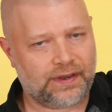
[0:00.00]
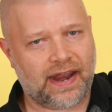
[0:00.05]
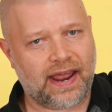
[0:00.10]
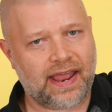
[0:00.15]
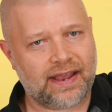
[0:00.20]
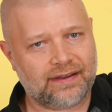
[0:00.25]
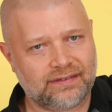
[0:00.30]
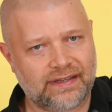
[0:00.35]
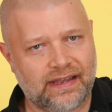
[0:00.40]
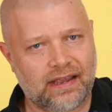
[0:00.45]
it
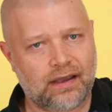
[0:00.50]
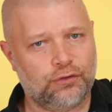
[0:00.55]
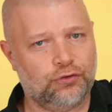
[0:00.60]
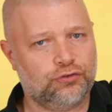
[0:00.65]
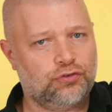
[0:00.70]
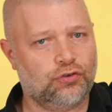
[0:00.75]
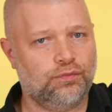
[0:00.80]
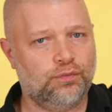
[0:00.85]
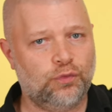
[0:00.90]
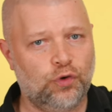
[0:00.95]
hangs down,
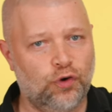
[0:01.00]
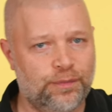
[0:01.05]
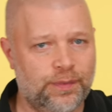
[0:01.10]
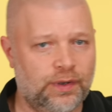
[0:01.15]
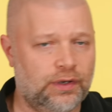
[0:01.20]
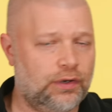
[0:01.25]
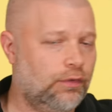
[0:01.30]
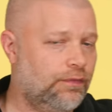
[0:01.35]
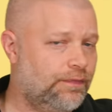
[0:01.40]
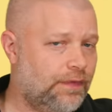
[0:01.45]
there's no
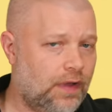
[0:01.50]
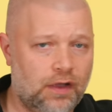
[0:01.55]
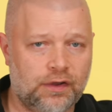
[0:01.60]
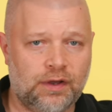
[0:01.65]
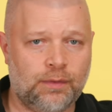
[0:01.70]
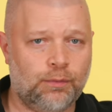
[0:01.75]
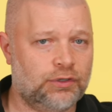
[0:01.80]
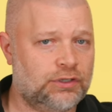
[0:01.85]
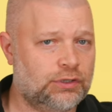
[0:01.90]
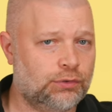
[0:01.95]
movement, no
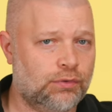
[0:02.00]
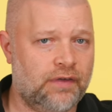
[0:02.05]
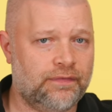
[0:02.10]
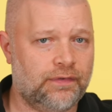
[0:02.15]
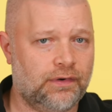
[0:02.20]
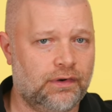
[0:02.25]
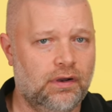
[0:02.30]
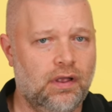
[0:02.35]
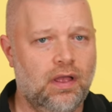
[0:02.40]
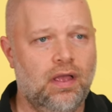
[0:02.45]
volume
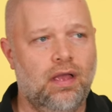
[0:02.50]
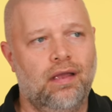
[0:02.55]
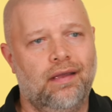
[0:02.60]
whatsoever,